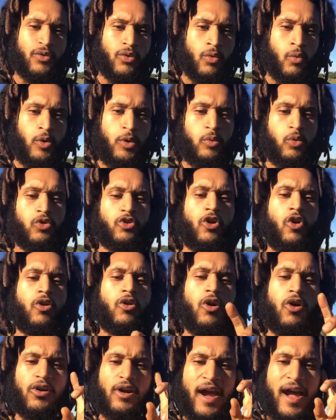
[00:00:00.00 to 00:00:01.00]
We will no
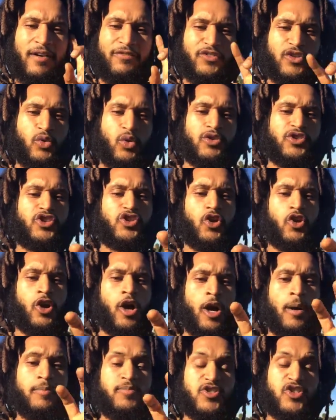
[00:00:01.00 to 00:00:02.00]
longer have to
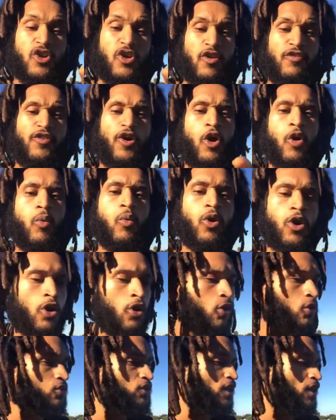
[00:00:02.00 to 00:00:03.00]
observe a
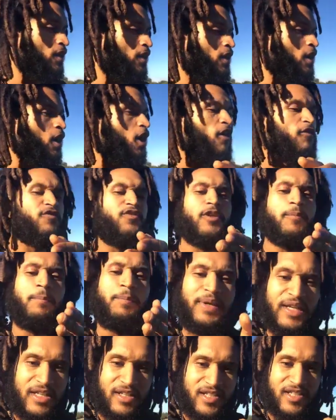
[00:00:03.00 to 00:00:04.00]
world of the
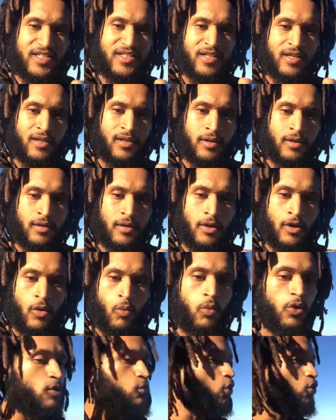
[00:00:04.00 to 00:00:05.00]
beast.
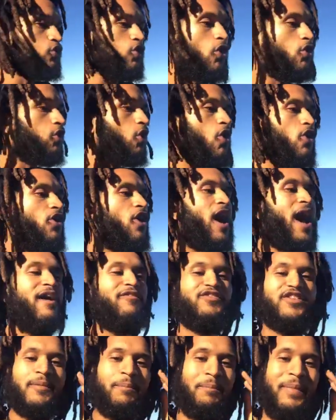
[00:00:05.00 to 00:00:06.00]
We will no longer
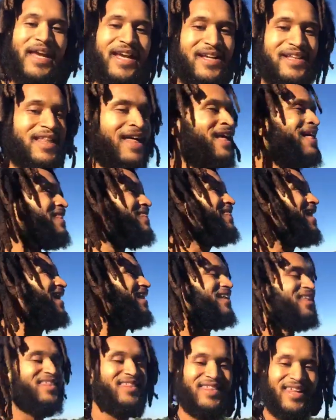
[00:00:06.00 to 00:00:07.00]
have to make that
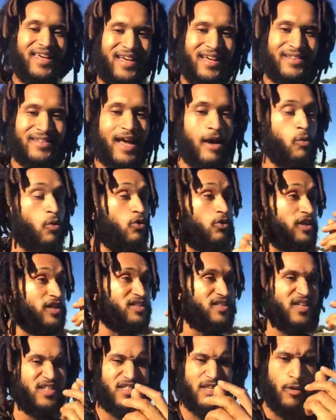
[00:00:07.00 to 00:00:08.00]
a thing. That won't
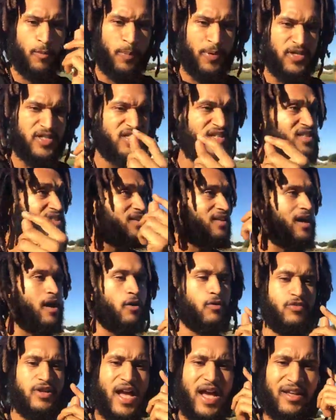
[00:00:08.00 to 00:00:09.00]
exist or persist in
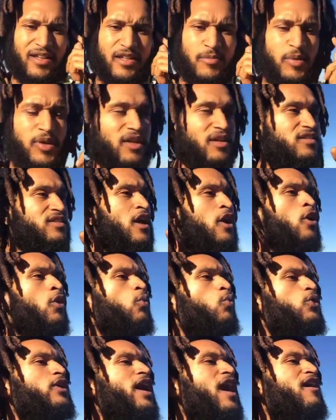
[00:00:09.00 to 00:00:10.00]
our reality because
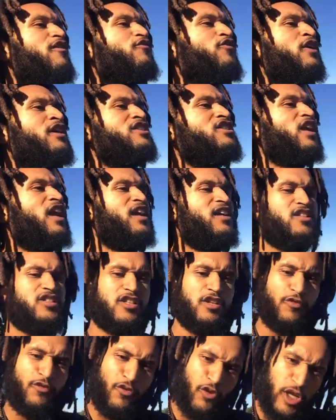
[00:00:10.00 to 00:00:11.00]
we have changed
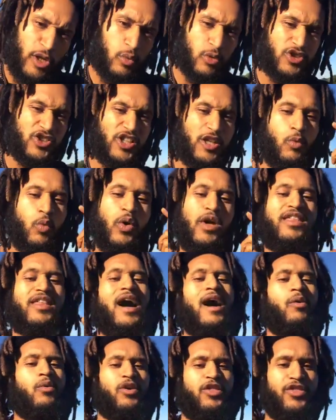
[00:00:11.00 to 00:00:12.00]
the frequency with
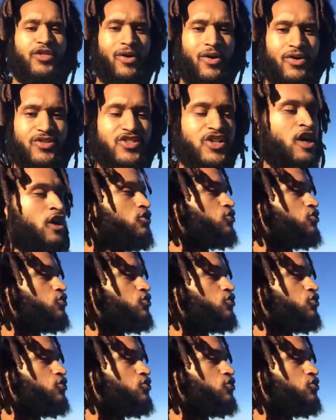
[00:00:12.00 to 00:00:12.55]
our thoughts.